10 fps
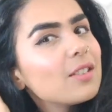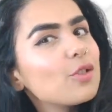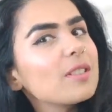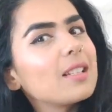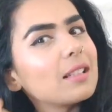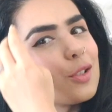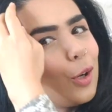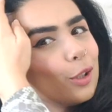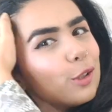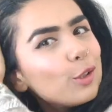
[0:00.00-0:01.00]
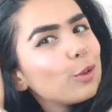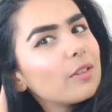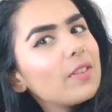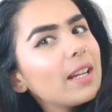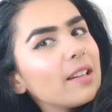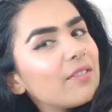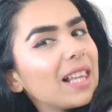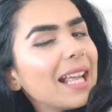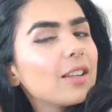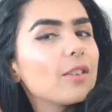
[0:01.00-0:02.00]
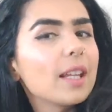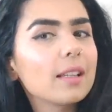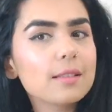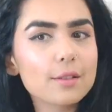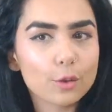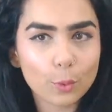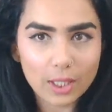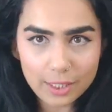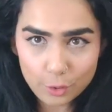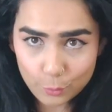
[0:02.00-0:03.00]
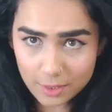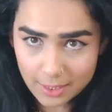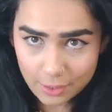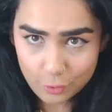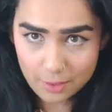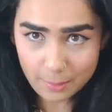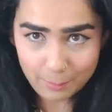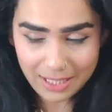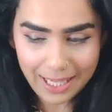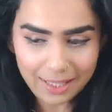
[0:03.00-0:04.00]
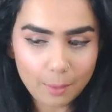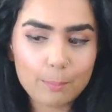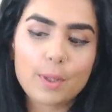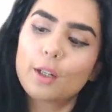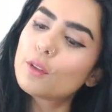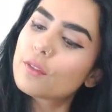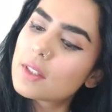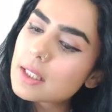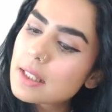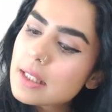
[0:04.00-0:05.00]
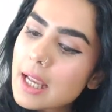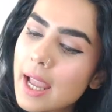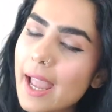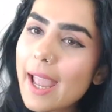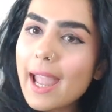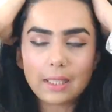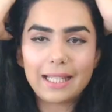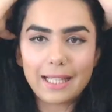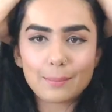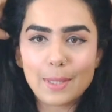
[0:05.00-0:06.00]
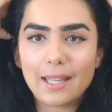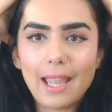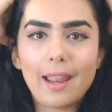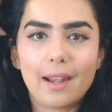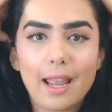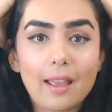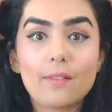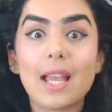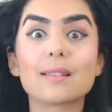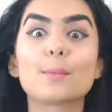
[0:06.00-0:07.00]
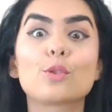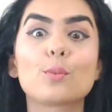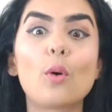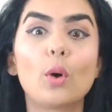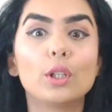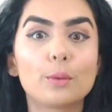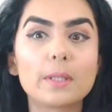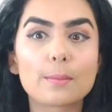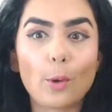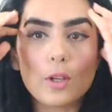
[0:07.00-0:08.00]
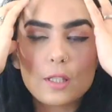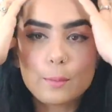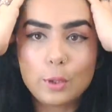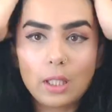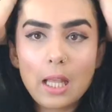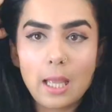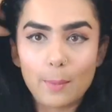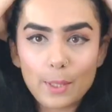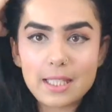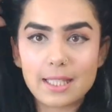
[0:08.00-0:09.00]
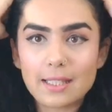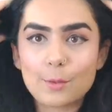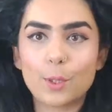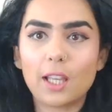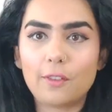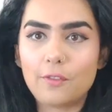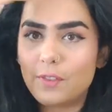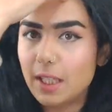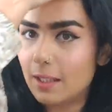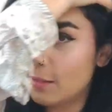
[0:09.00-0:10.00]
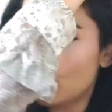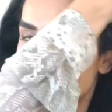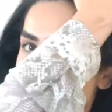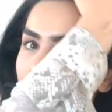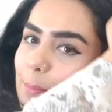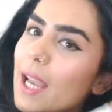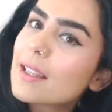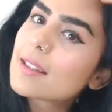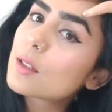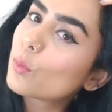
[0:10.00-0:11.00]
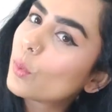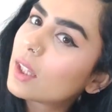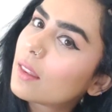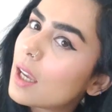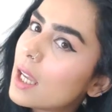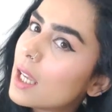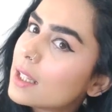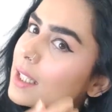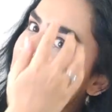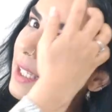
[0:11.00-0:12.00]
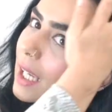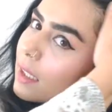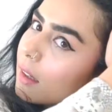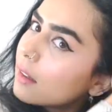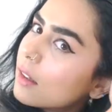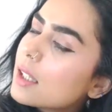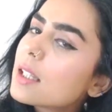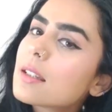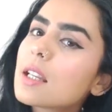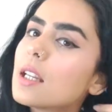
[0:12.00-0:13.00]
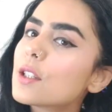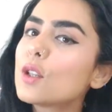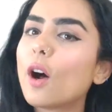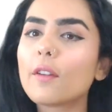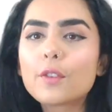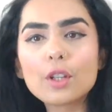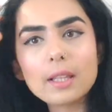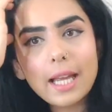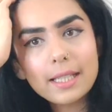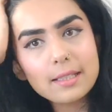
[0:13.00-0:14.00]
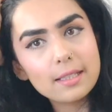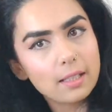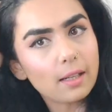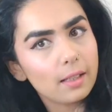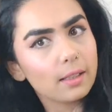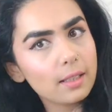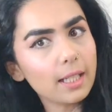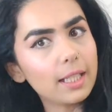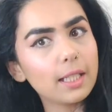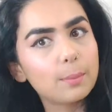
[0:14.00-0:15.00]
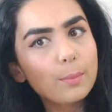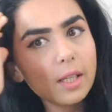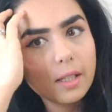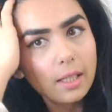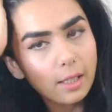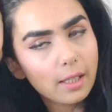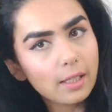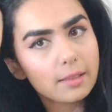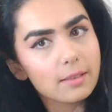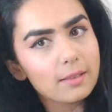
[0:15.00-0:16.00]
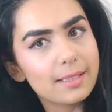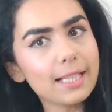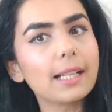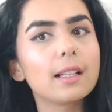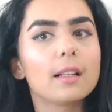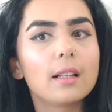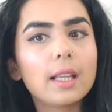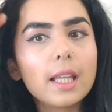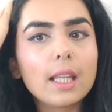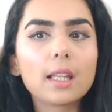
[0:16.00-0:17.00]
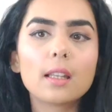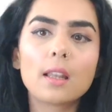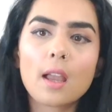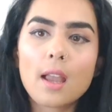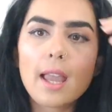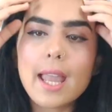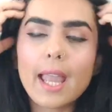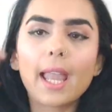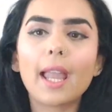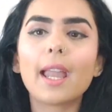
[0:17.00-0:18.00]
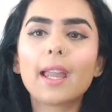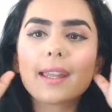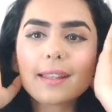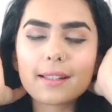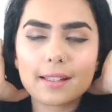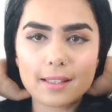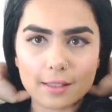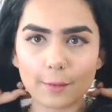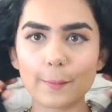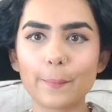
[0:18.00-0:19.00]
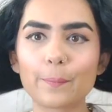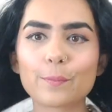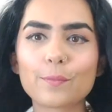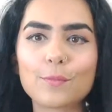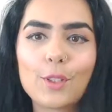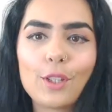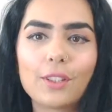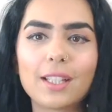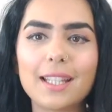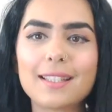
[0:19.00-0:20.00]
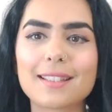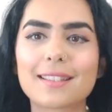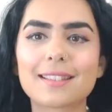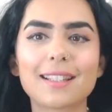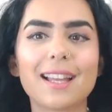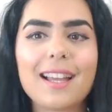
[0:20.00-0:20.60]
It just does not look very flattering. So what I do is I just apply a bit of this and let my hair have as much volume as possible, because that's what I feel looks best with these kind of curls. So after that is done, I let my hair settle in, and here it is.